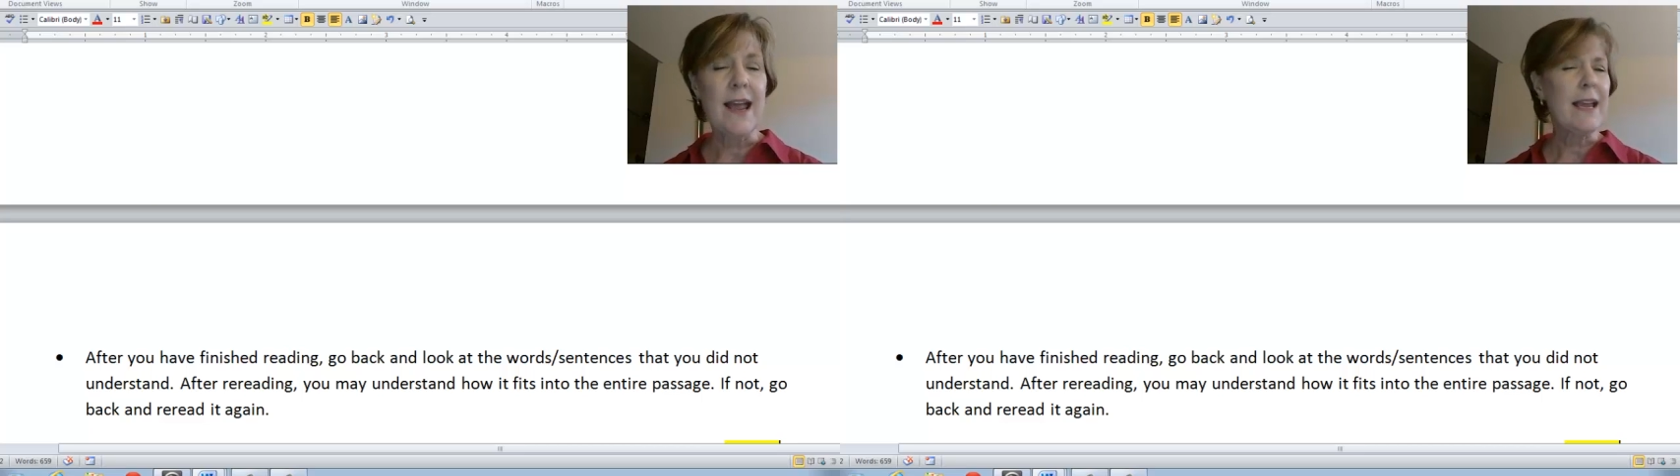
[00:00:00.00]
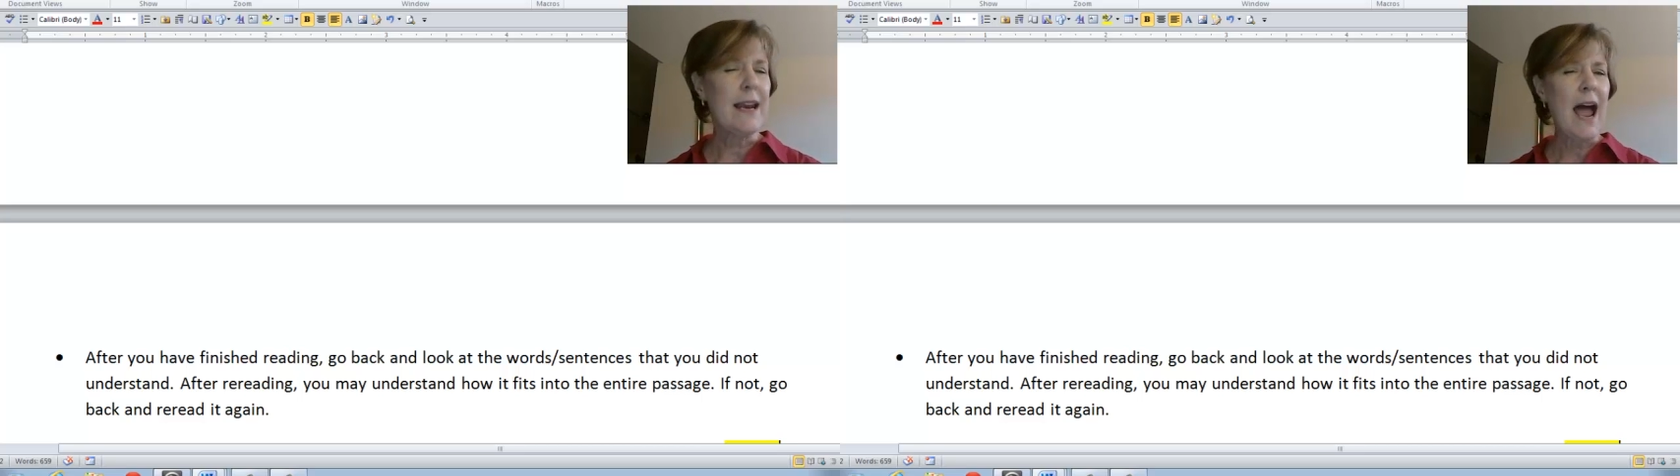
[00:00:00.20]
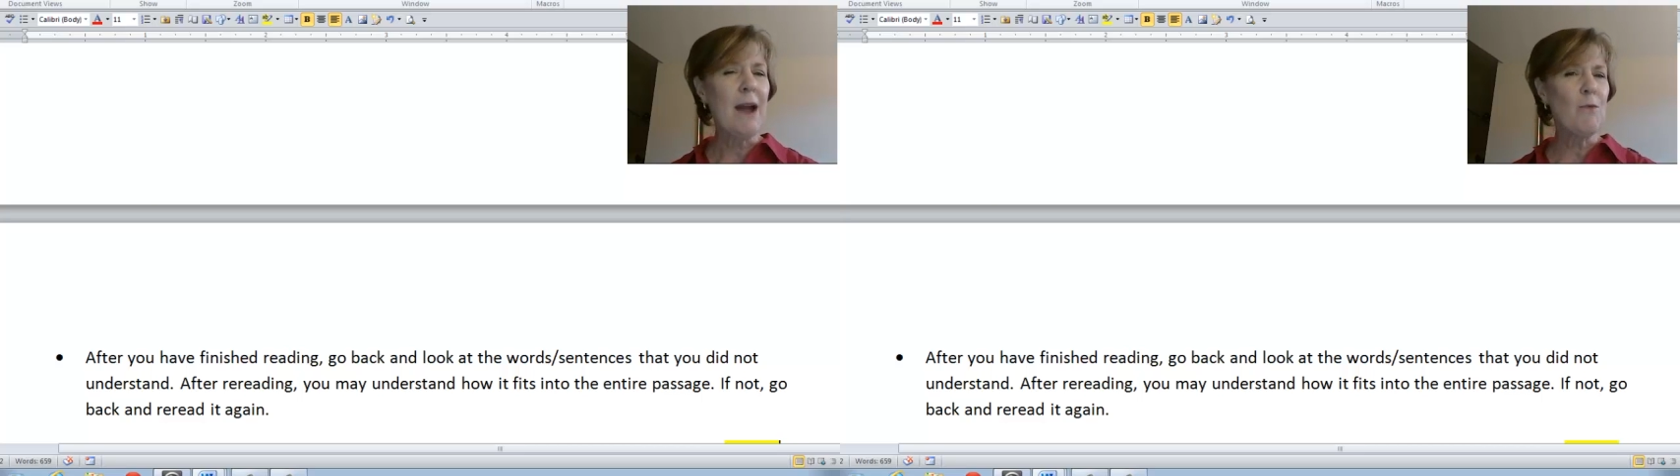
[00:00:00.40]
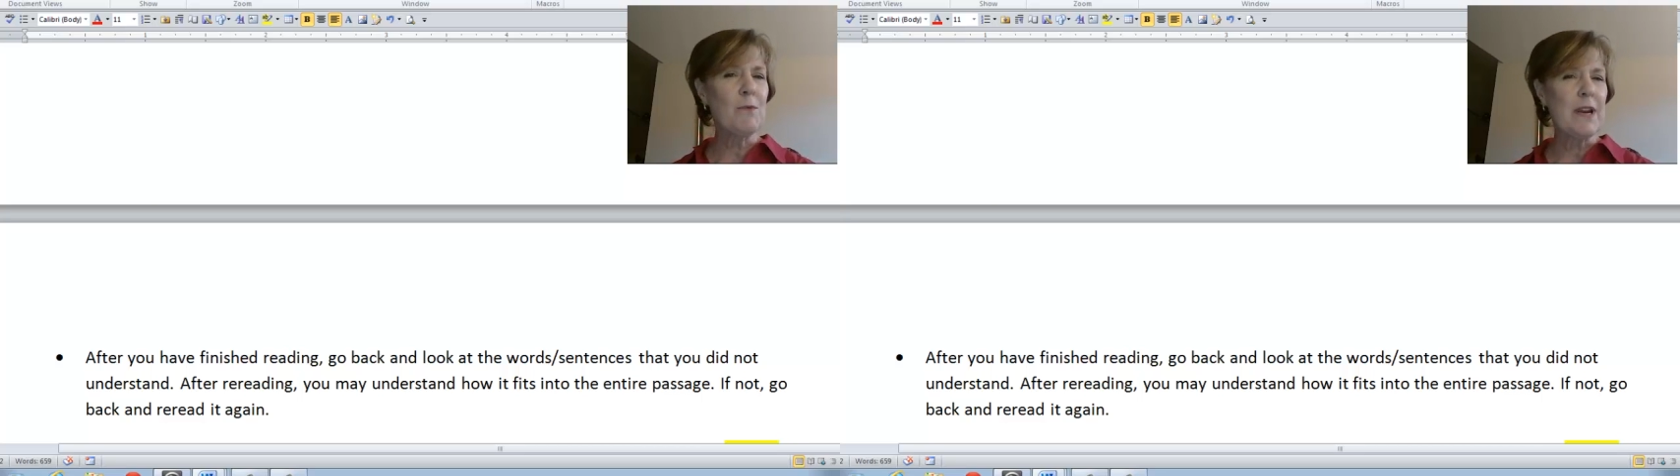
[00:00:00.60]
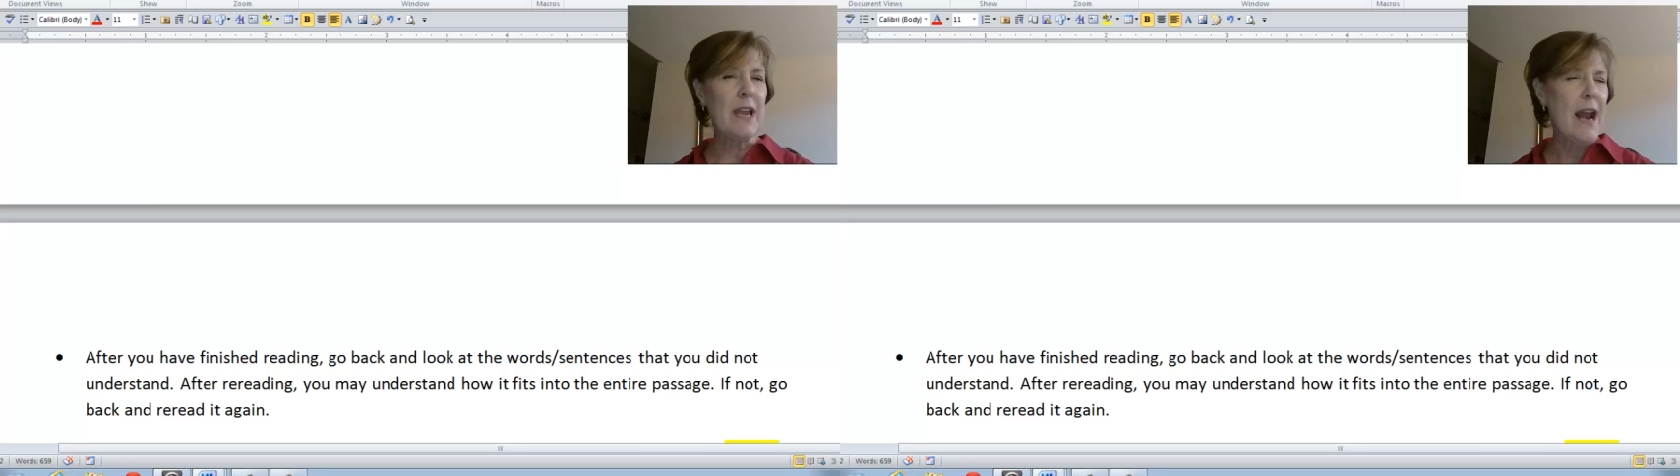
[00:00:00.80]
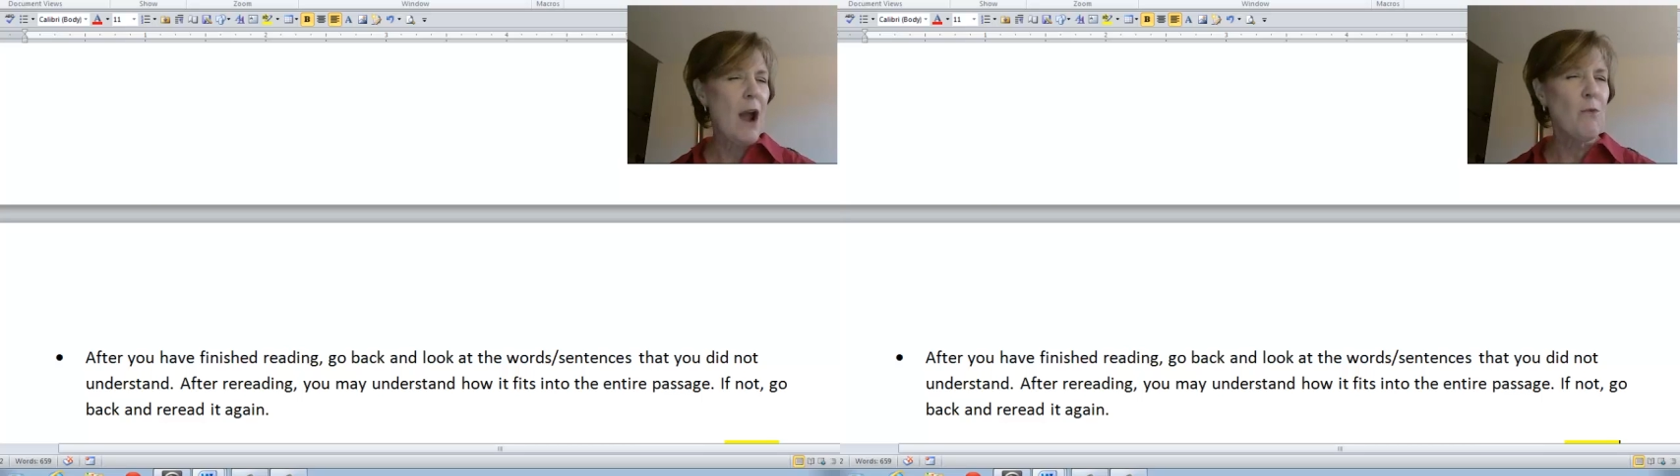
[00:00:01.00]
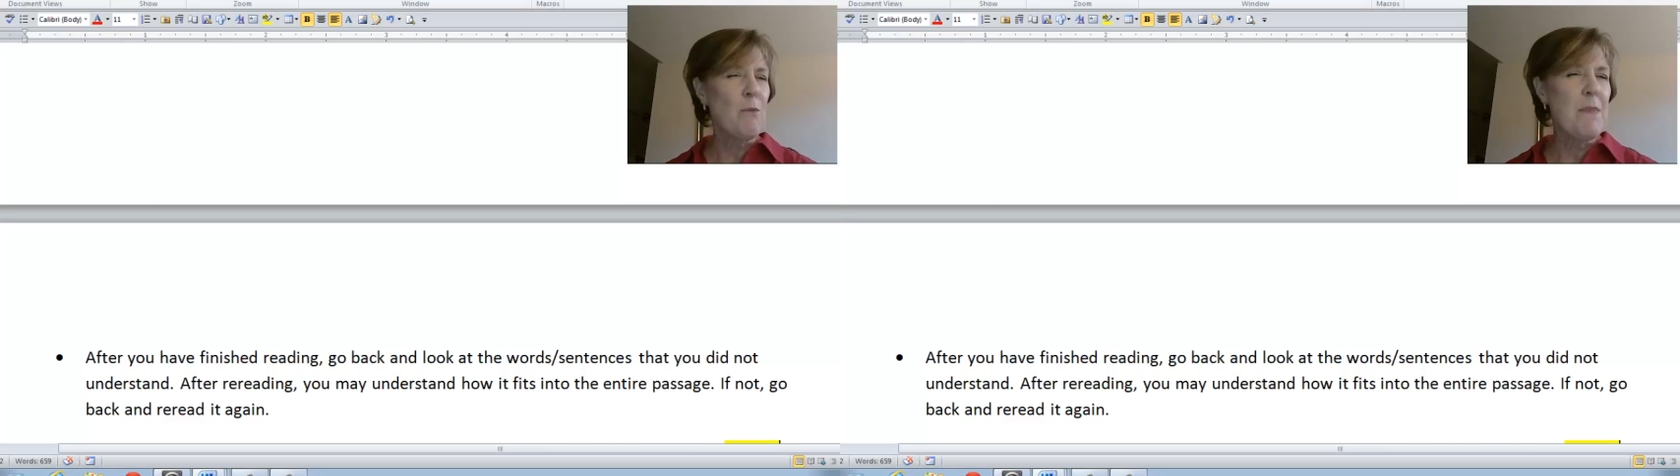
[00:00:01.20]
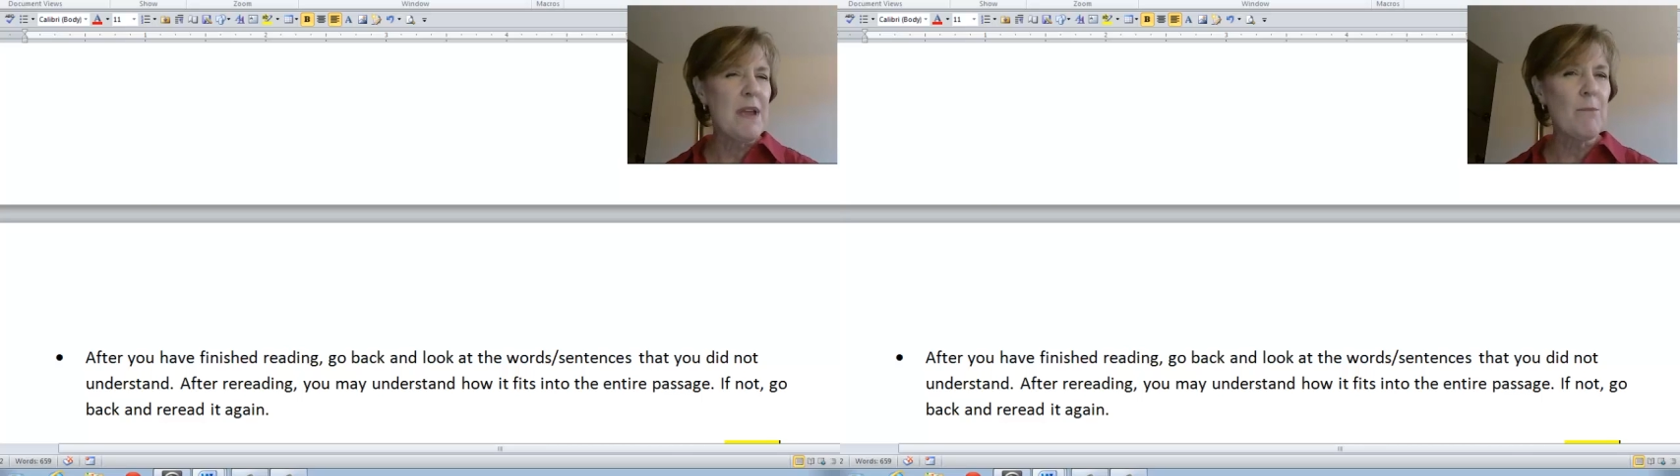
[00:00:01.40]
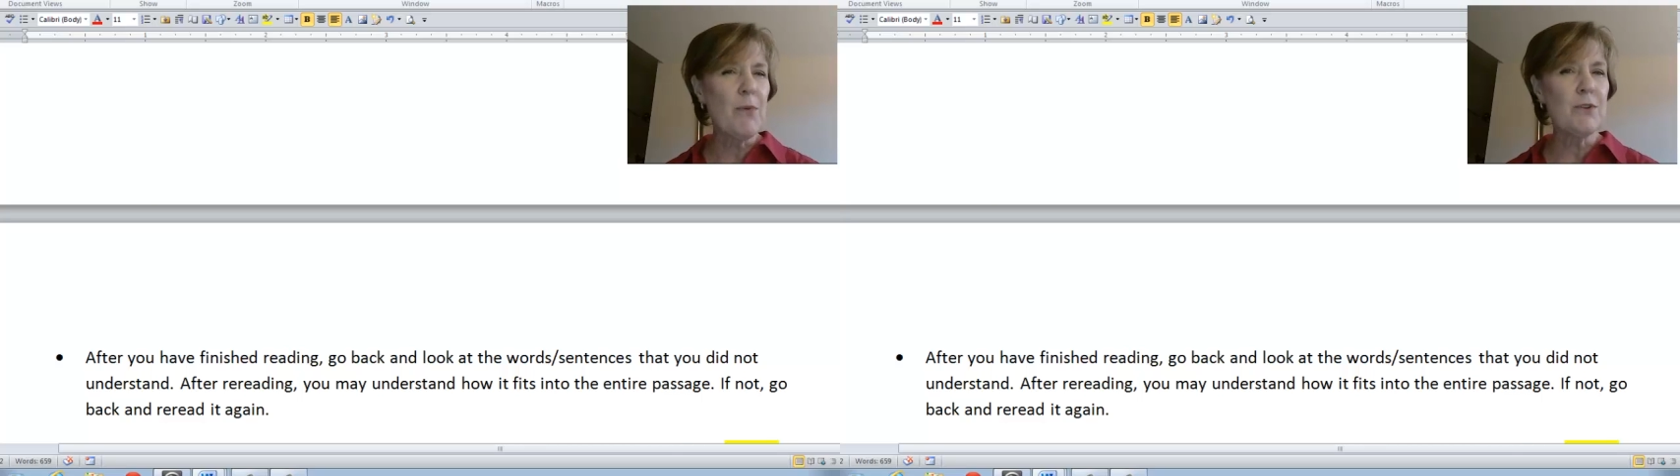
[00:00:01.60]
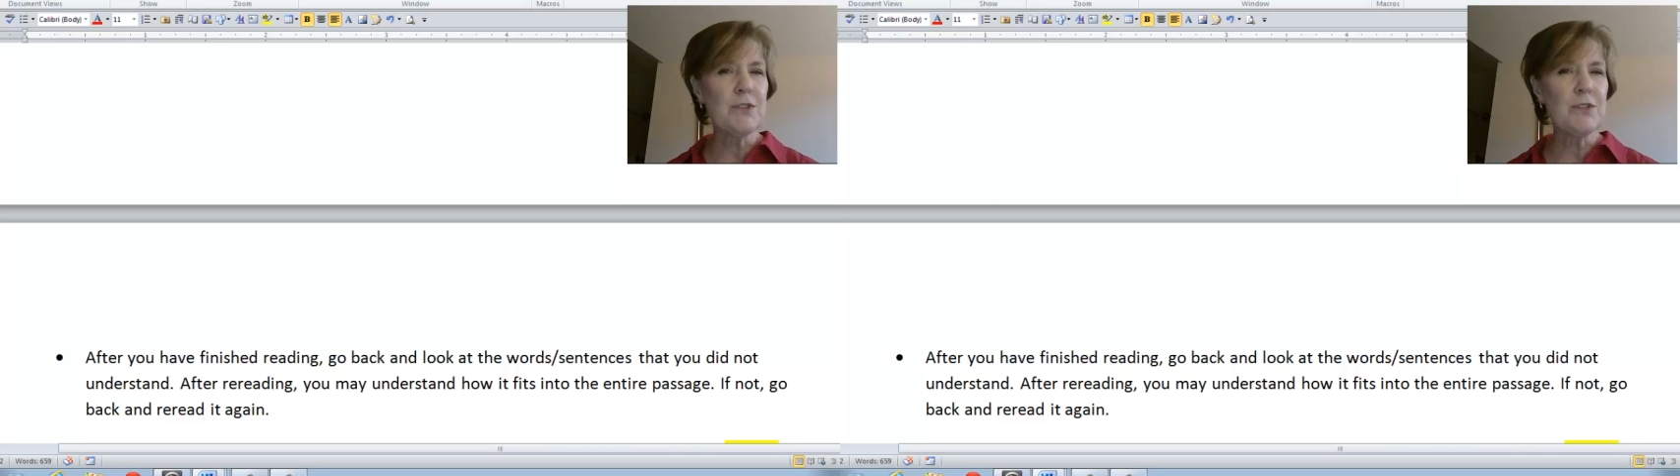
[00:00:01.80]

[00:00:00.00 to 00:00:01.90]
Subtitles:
Can I remember